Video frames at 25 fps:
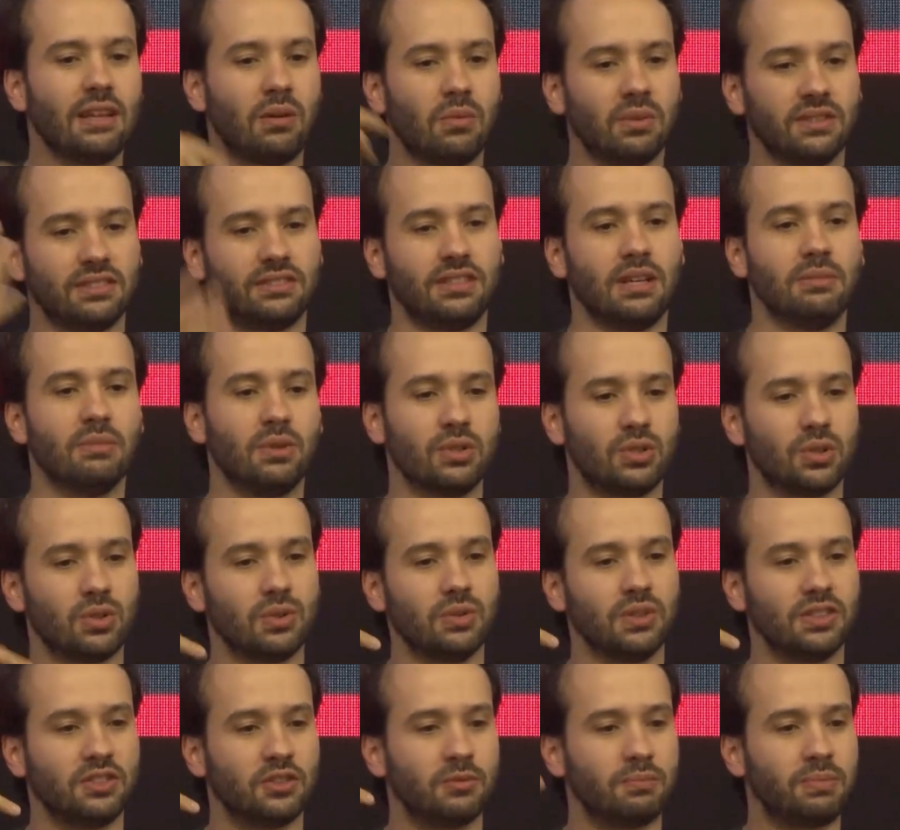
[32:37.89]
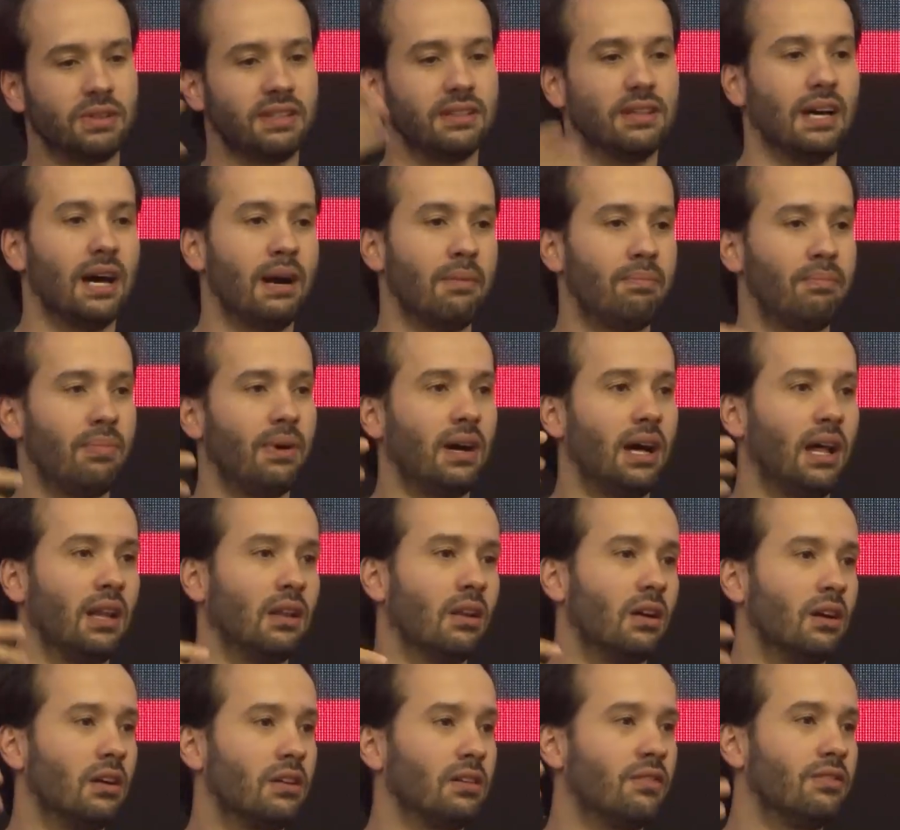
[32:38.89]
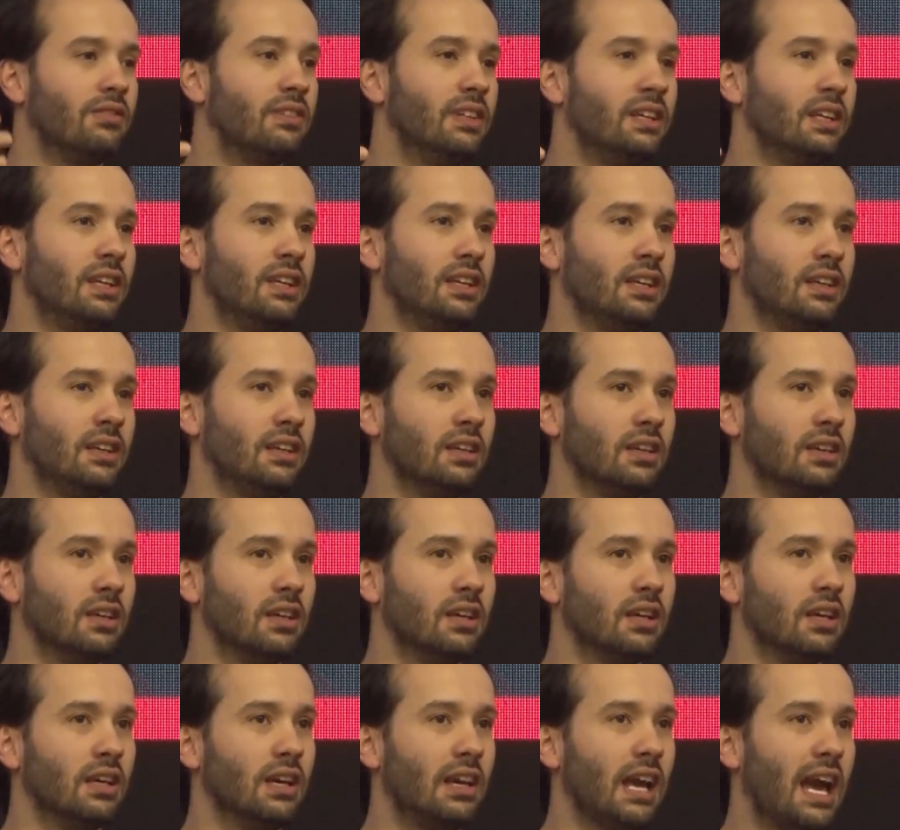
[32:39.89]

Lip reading: that was able to speed up a lot of the